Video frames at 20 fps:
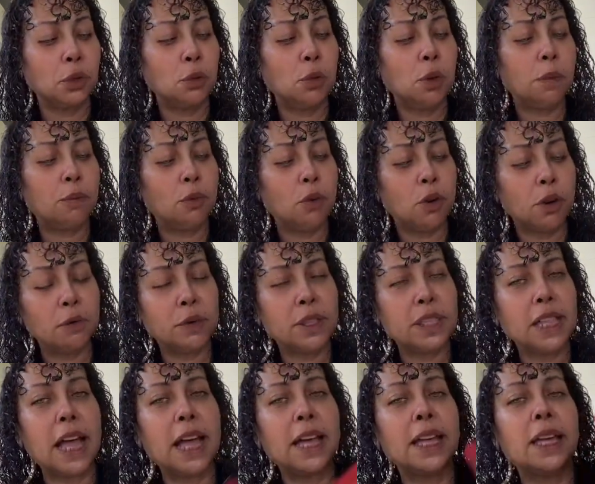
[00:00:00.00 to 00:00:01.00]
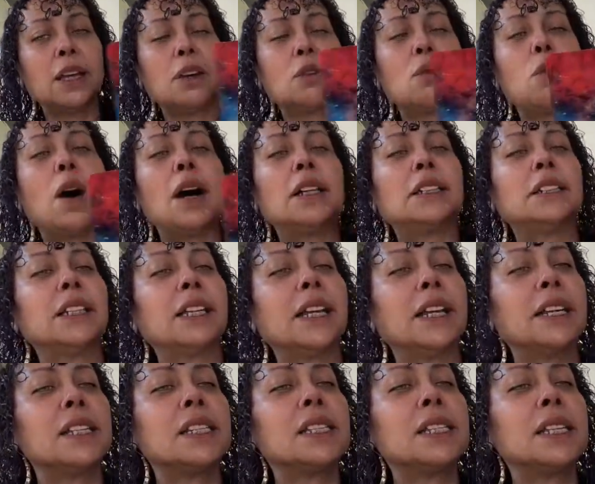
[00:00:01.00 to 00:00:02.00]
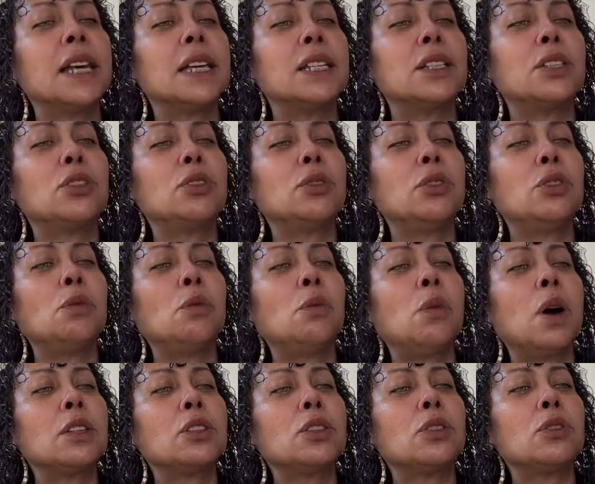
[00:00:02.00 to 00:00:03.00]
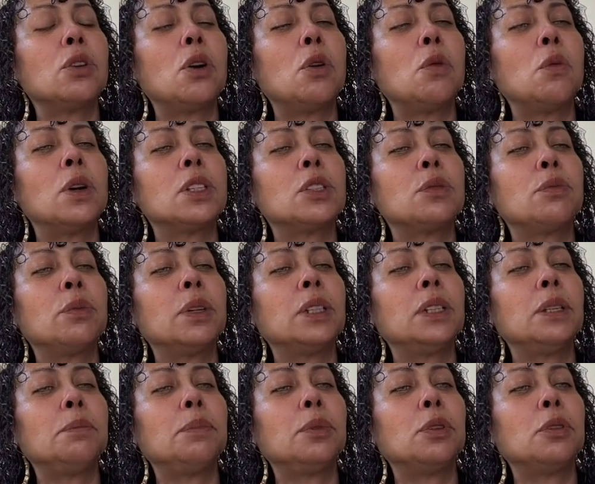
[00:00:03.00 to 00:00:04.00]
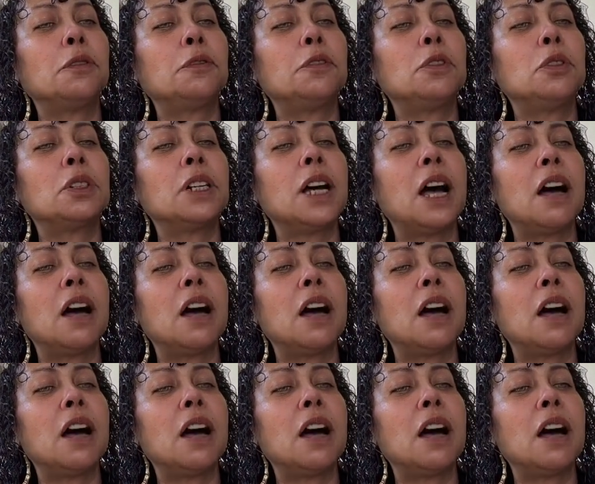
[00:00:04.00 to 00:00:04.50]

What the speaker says: You were born with that it quality. And it says, do you want to know what's really beautiful?